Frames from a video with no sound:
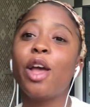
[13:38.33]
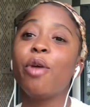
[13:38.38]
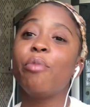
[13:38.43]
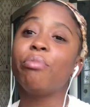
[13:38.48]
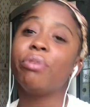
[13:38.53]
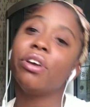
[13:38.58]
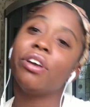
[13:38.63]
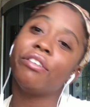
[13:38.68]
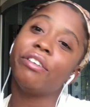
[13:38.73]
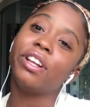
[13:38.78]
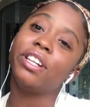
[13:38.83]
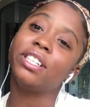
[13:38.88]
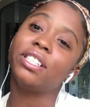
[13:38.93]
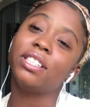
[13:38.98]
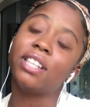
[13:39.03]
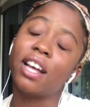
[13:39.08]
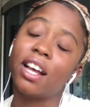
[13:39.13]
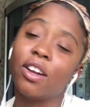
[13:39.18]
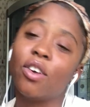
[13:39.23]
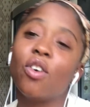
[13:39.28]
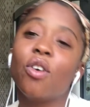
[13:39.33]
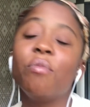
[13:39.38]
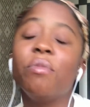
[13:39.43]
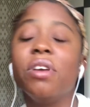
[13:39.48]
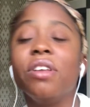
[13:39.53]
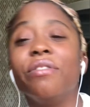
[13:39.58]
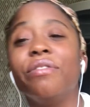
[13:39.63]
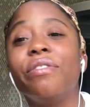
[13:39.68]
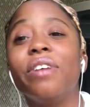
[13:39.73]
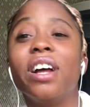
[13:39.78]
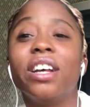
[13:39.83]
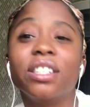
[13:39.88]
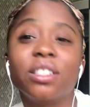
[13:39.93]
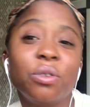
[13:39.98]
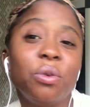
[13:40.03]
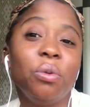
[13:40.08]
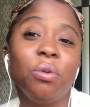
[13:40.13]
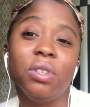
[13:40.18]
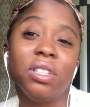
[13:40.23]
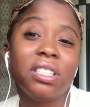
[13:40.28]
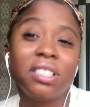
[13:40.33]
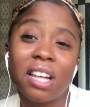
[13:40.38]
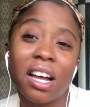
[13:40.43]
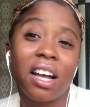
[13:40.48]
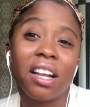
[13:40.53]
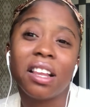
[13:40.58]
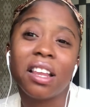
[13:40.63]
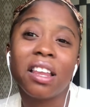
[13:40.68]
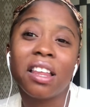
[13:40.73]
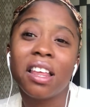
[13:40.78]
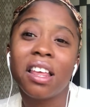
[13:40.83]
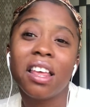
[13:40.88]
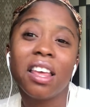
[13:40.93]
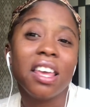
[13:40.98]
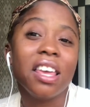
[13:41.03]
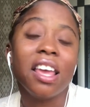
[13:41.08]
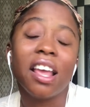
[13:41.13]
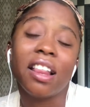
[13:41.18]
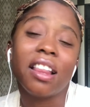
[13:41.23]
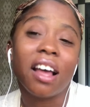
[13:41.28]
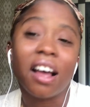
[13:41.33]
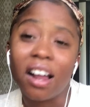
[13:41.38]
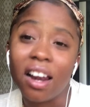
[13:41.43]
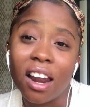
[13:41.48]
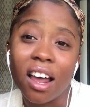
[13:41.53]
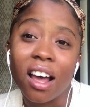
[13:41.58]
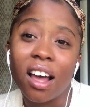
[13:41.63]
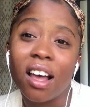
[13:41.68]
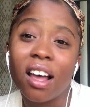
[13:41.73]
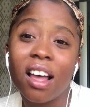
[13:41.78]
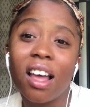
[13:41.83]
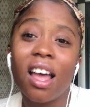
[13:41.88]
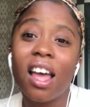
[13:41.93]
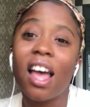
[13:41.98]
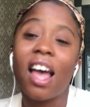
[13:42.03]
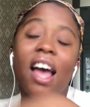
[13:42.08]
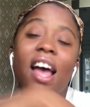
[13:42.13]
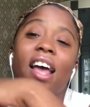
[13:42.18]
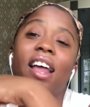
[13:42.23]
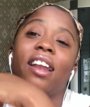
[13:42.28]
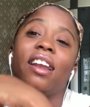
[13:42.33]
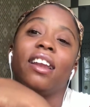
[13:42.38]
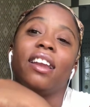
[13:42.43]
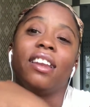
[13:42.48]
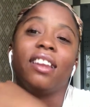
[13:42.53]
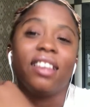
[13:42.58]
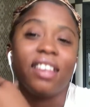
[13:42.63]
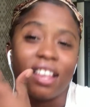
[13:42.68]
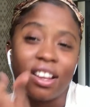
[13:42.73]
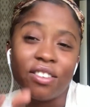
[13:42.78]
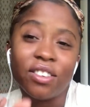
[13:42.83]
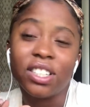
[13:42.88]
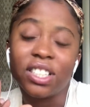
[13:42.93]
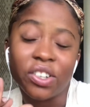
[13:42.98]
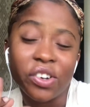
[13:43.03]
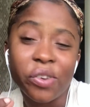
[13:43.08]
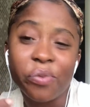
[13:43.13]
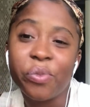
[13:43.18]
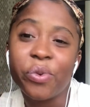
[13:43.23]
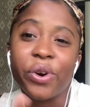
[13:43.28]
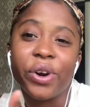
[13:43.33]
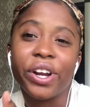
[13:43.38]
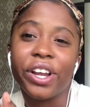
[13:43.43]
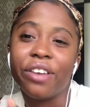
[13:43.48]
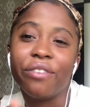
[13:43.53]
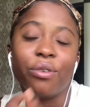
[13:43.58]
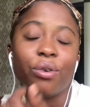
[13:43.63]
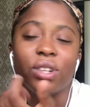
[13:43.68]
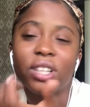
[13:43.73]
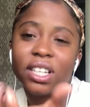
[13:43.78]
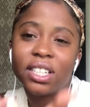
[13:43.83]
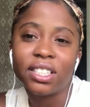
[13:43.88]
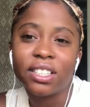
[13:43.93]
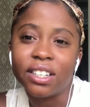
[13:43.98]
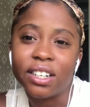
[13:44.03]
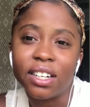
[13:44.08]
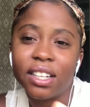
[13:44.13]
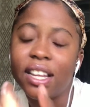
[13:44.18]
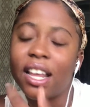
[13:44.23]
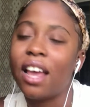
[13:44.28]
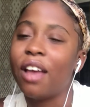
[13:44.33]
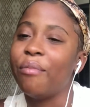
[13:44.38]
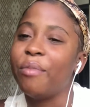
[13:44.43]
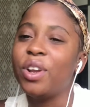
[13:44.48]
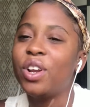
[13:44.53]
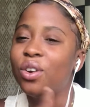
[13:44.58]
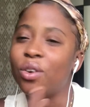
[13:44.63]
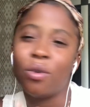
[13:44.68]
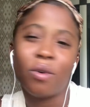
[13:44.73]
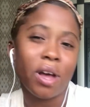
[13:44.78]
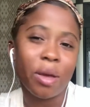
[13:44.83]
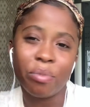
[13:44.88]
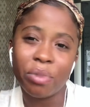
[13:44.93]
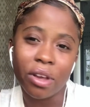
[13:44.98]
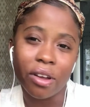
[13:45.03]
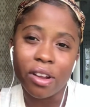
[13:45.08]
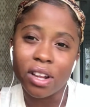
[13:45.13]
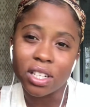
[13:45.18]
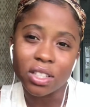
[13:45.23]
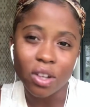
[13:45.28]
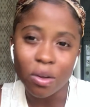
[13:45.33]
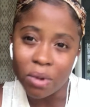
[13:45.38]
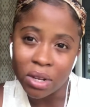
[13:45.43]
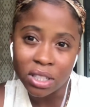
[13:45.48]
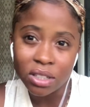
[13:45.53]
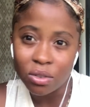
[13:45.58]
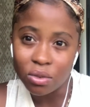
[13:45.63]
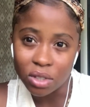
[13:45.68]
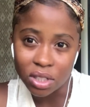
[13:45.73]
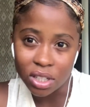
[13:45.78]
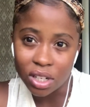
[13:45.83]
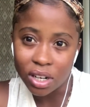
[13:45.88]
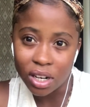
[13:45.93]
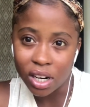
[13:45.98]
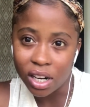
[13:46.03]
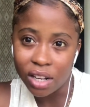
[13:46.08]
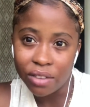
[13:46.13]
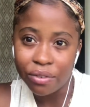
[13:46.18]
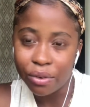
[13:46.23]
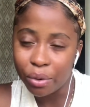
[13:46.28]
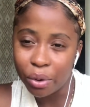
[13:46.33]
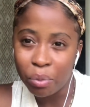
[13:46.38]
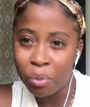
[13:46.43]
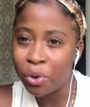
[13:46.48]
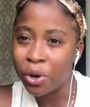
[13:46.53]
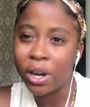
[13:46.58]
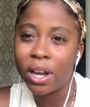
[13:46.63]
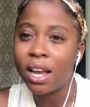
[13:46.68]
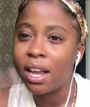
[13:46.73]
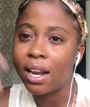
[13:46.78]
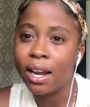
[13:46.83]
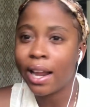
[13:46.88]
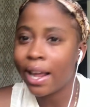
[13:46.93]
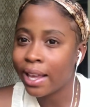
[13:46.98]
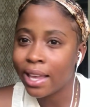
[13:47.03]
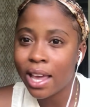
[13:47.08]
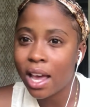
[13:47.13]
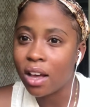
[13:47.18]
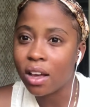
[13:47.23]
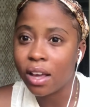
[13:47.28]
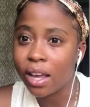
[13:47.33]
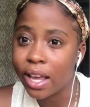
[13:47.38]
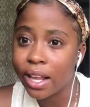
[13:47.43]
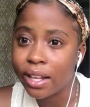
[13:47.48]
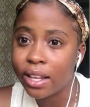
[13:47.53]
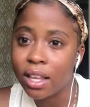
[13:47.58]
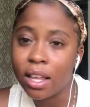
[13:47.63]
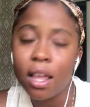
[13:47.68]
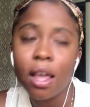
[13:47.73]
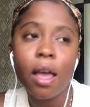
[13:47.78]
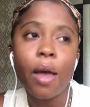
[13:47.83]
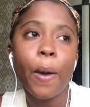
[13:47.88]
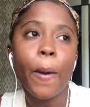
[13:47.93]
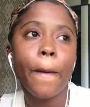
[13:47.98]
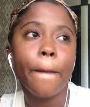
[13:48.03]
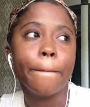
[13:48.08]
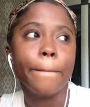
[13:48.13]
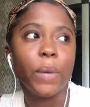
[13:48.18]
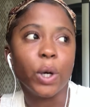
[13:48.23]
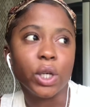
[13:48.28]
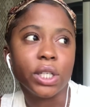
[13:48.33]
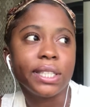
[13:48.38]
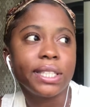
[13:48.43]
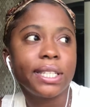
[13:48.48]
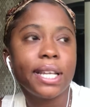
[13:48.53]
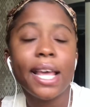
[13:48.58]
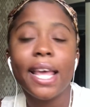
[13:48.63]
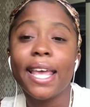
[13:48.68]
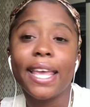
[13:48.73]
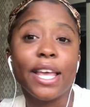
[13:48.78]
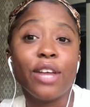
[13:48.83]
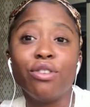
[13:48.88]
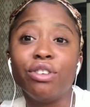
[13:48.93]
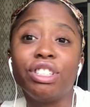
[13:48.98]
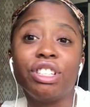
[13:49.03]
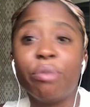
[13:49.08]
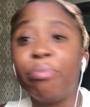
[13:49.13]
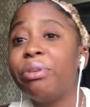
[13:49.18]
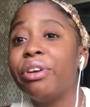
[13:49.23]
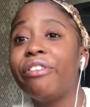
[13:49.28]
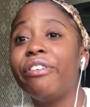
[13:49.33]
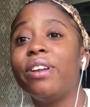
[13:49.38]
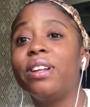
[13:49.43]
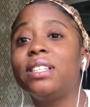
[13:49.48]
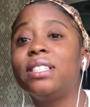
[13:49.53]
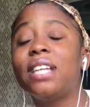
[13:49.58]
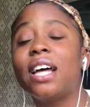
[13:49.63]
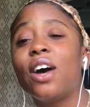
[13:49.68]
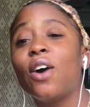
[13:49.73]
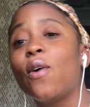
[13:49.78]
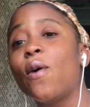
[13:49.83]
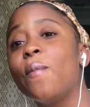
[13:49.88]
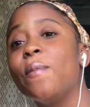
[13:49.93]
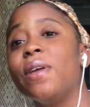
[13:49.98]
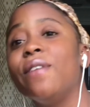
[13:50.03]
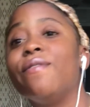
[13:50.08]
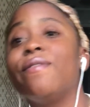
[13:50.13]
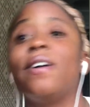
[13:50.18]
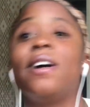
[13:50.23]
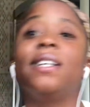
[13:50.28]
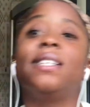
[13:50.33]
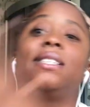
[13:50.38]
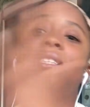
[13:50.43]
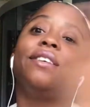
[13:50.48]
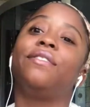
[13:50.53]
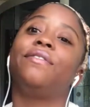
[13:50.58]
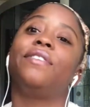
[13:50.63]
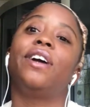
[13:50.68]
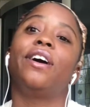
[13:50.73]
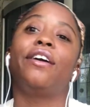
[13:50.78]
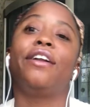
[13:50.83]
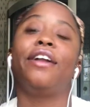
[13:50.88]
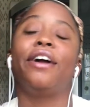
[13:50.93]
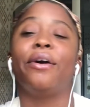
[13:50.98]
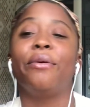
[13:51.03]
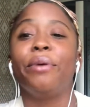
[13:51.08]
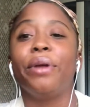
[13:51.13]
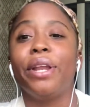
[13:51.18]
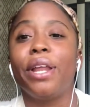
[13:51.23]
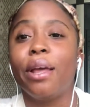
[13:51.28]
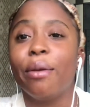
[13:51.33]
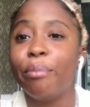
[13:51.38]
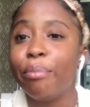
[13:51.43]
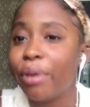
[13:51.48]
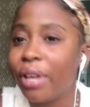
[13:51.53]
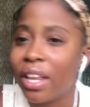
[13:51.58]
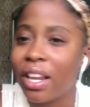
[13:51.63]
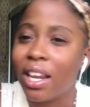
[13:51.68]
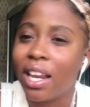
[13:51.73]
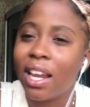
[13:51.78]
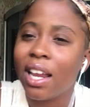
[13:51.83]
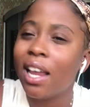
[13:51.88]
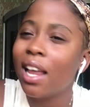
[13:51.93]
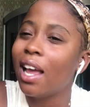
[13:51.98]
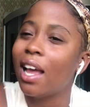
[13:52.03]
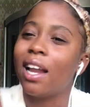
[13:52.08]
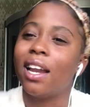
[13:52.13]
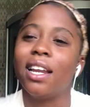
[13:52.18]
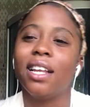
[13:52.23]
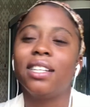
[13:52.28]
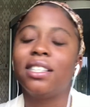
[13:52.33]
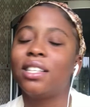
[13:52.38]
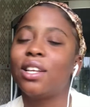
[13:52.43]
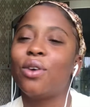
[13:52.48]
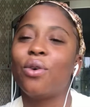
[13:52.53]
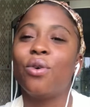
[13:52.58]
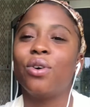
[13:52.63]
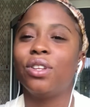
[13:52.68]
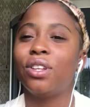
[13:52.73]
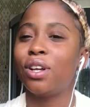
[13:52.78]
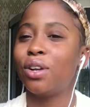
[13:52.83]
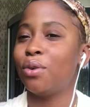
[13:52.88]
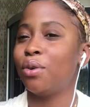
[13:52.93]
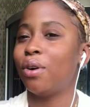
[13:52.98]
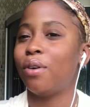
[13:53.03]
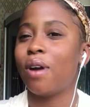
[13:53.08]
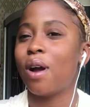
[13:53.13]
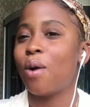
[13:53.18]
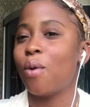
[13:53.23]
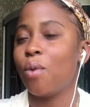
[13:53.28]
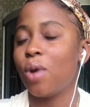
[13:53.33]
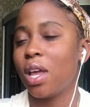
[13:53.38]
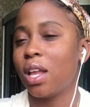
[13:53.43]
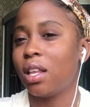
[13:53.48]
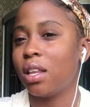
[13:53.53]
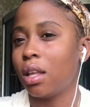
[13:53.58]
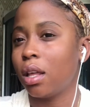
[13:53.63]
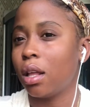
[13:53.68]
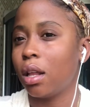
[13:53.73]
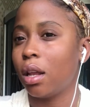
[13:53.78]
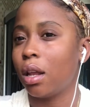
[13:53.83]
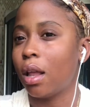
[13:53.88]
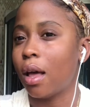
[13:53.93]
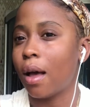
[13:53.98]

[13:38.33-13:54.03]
parents start coming from school start 8 o'clock. And say report give out a certain time. I don't know why parents come to school so early for report kind of like you go get it. But say parents start coming from 7 o'clock with them pitney and they sit down out the door and wait till